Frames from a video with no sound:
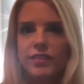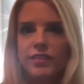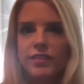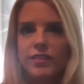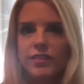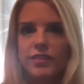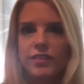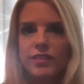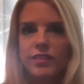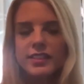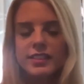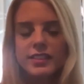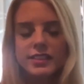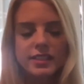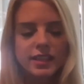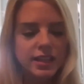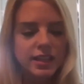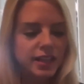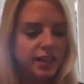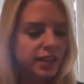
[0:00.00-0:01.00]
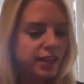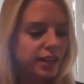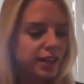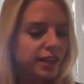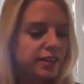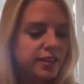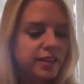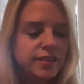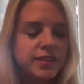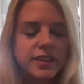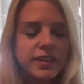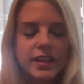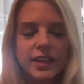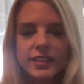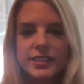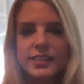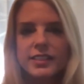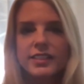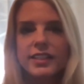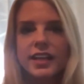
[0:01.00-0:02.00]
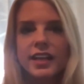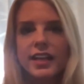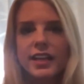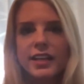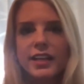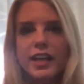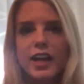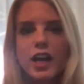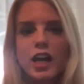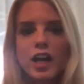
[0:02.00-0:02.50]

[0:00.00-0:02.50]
the things. And then the next day,